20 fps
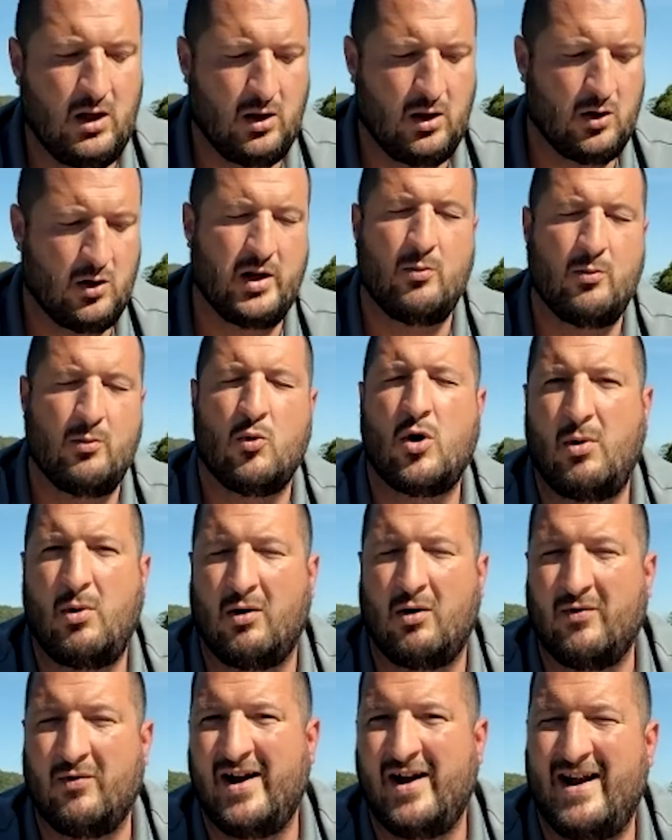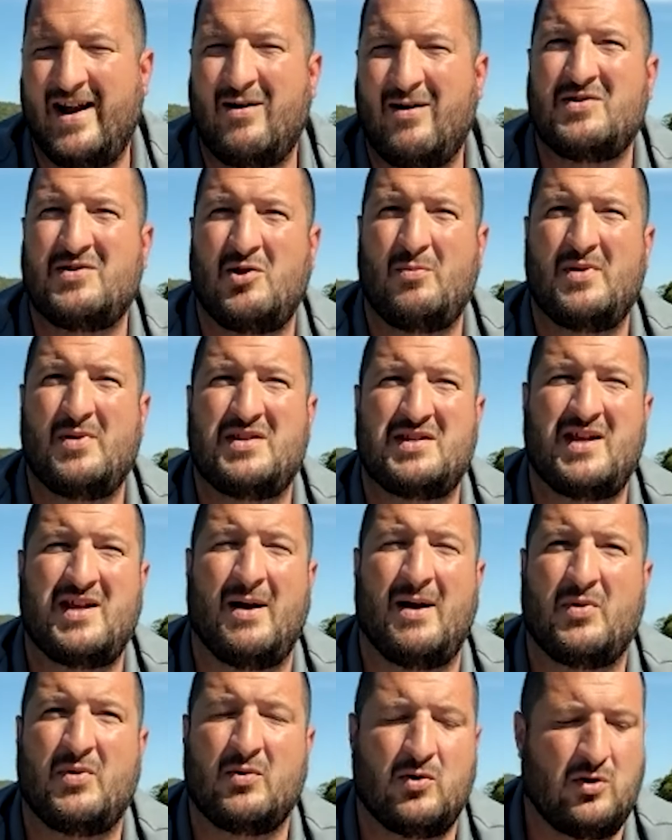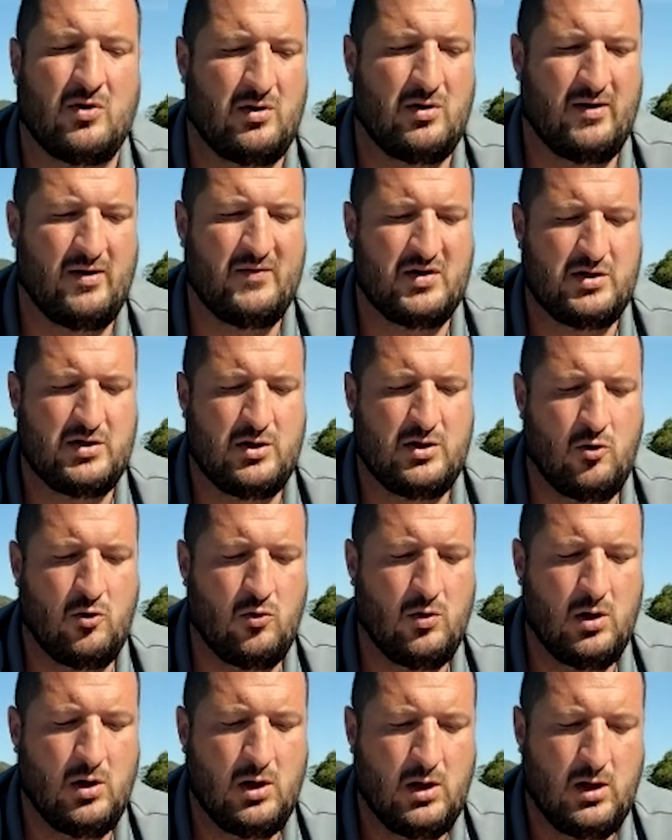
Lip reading: learning more about radon, I was a little bit skeptical of it too,